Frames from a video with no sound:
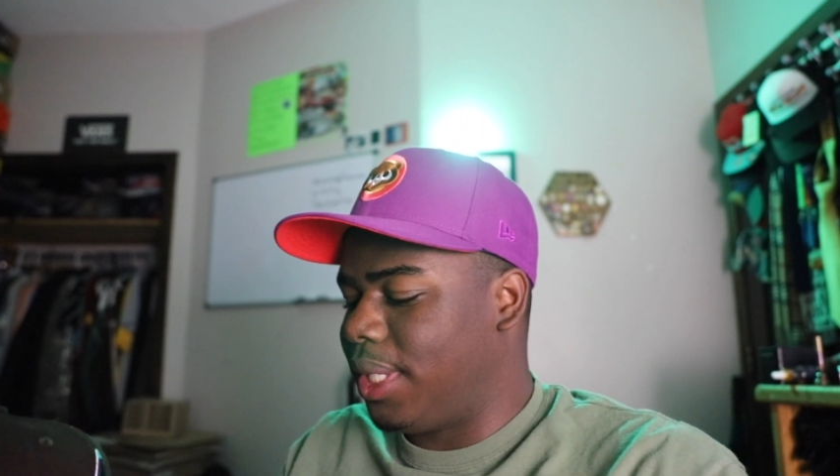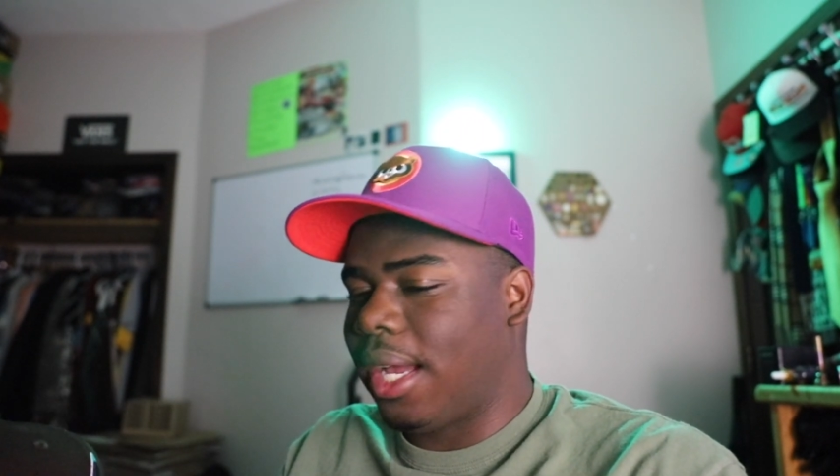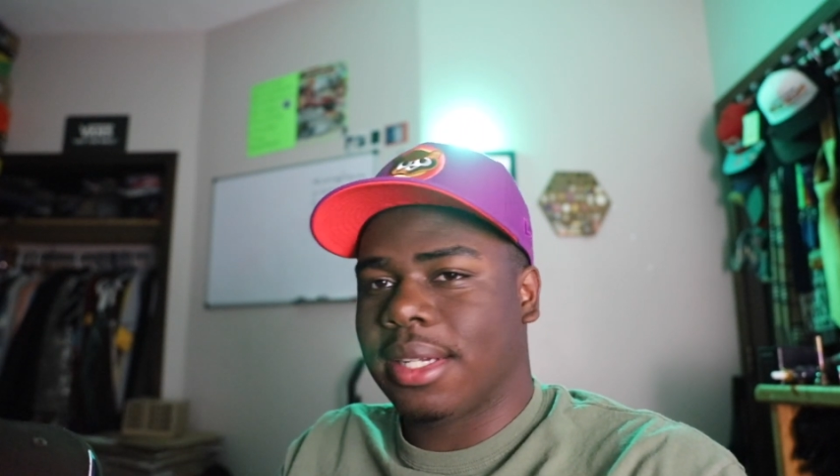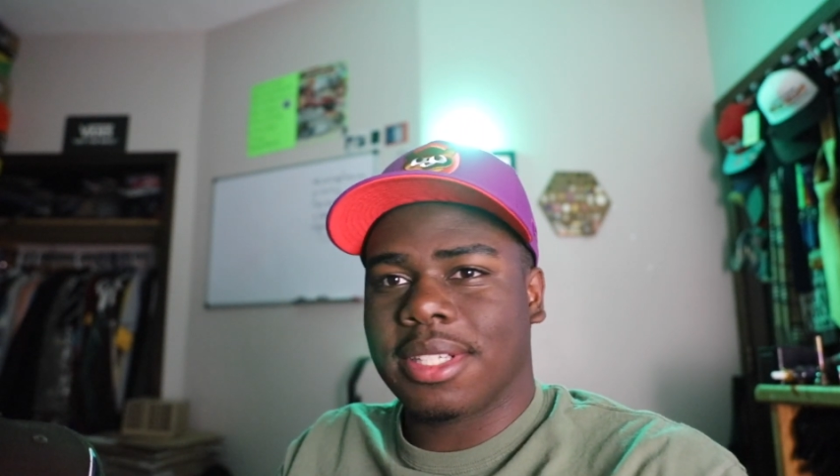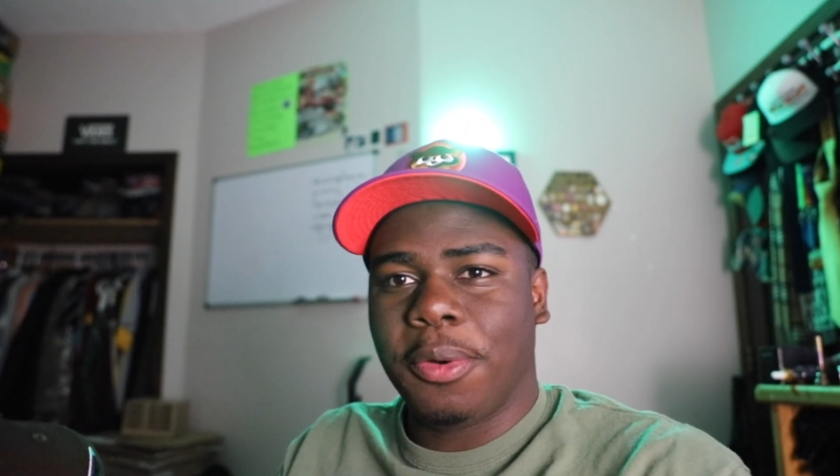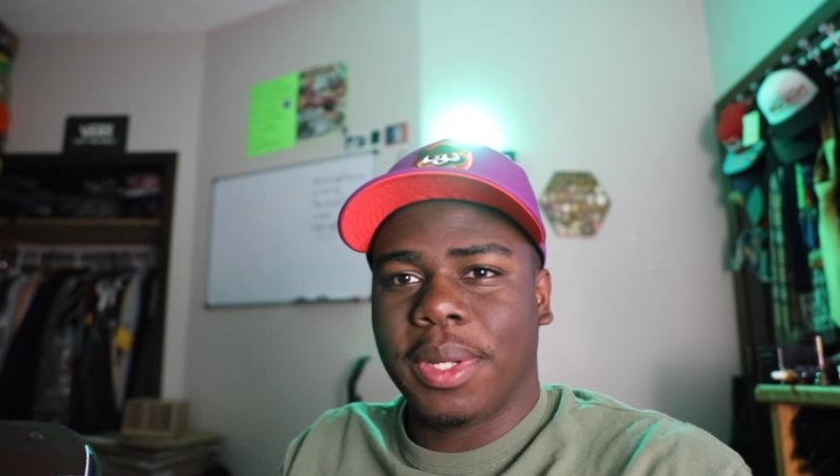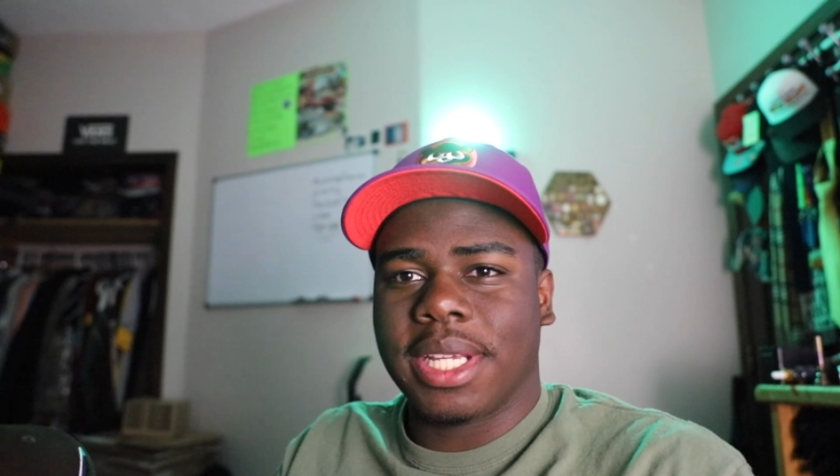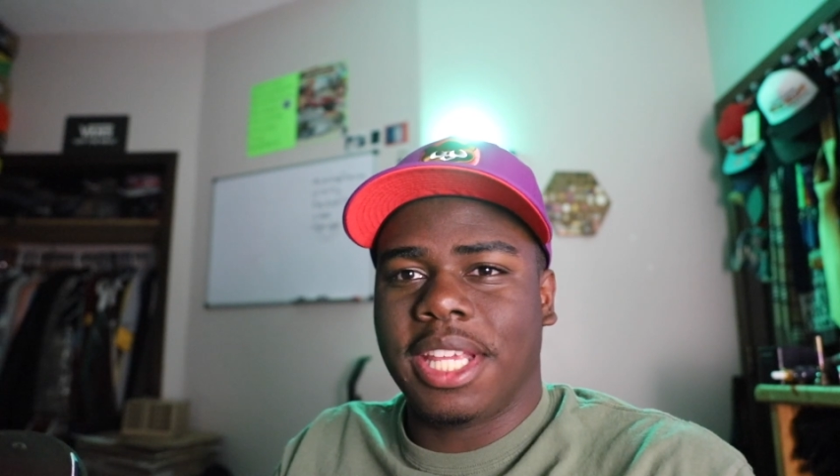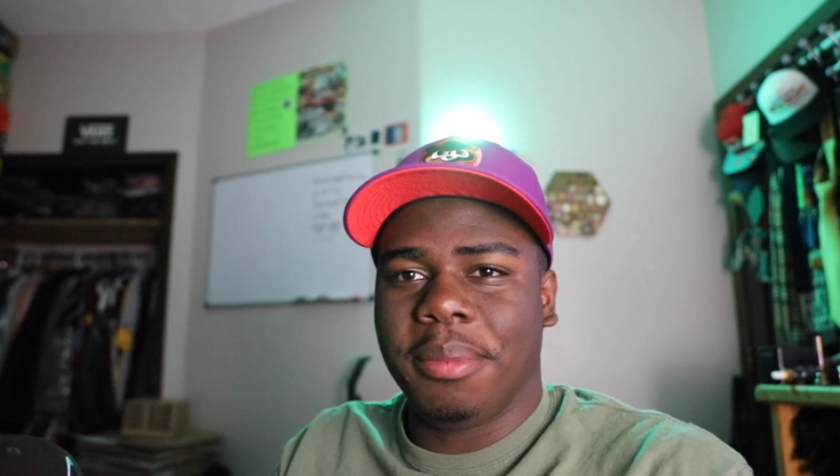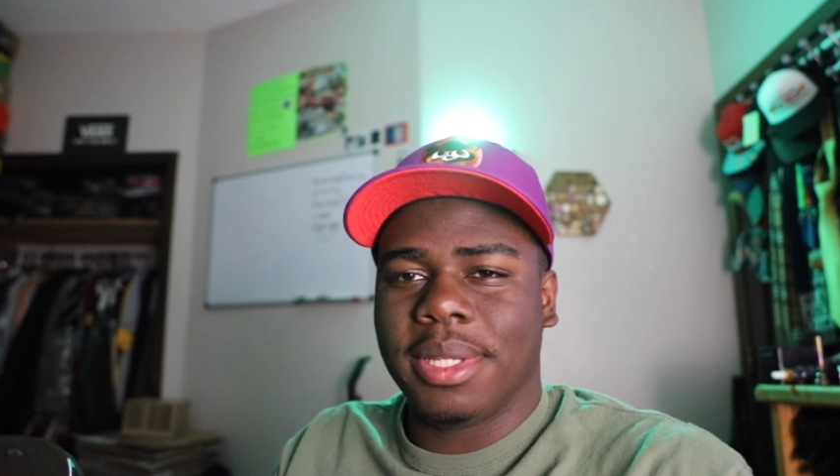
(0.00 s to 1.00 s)
now because I want to
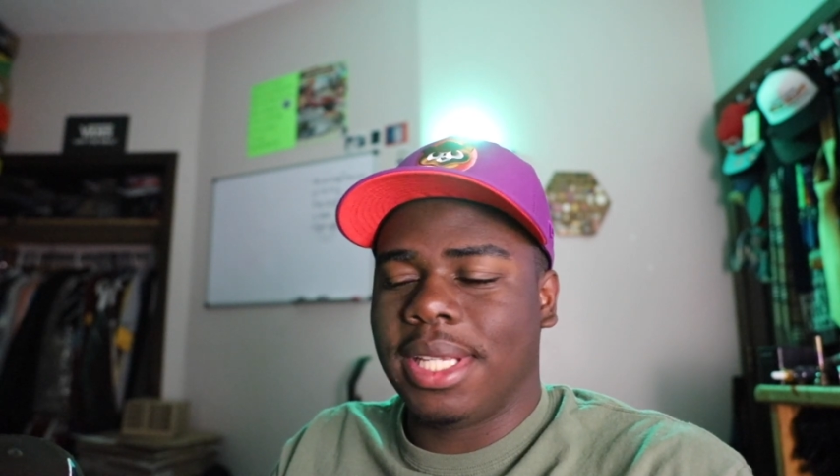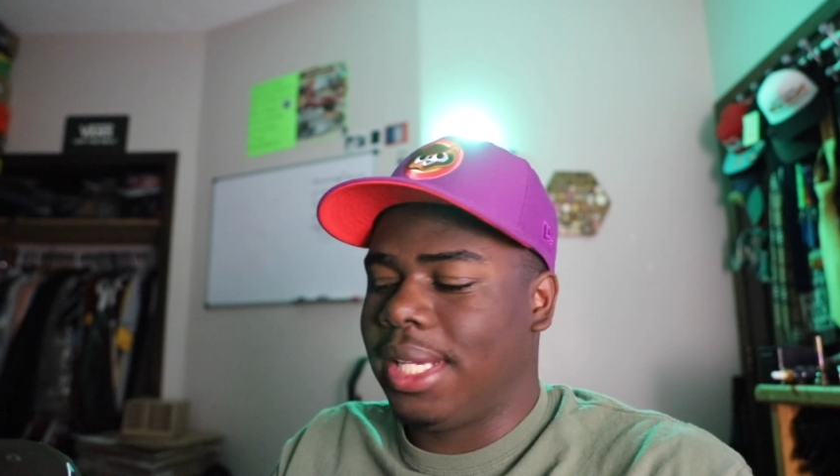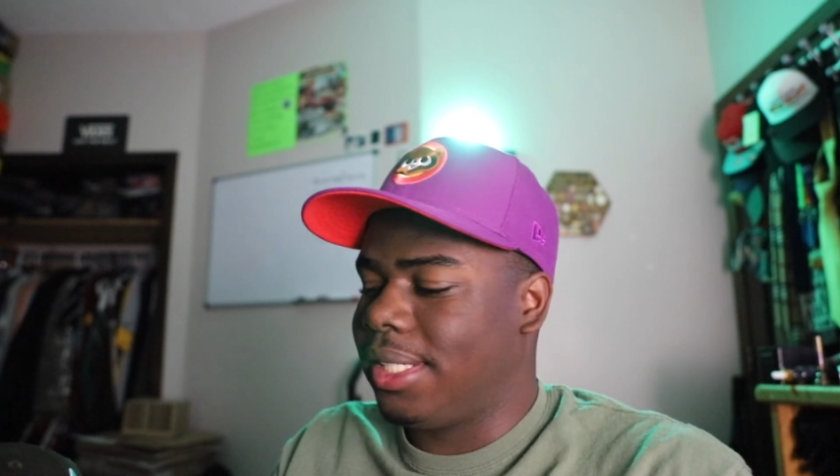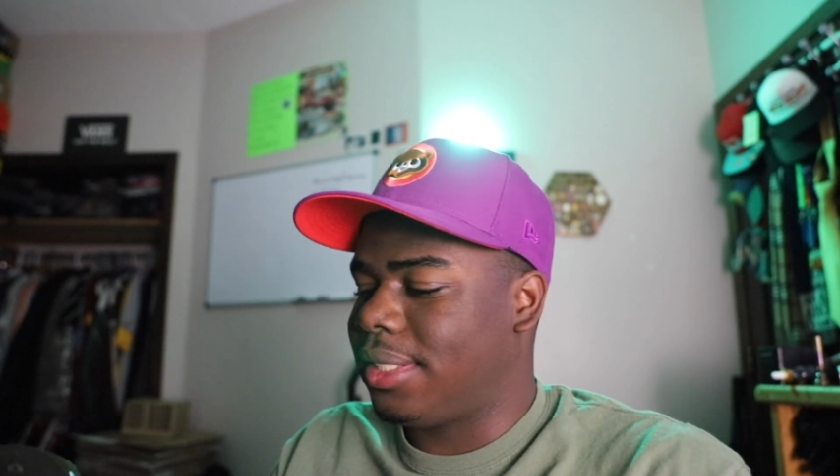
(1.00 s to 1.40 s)
keep it DS.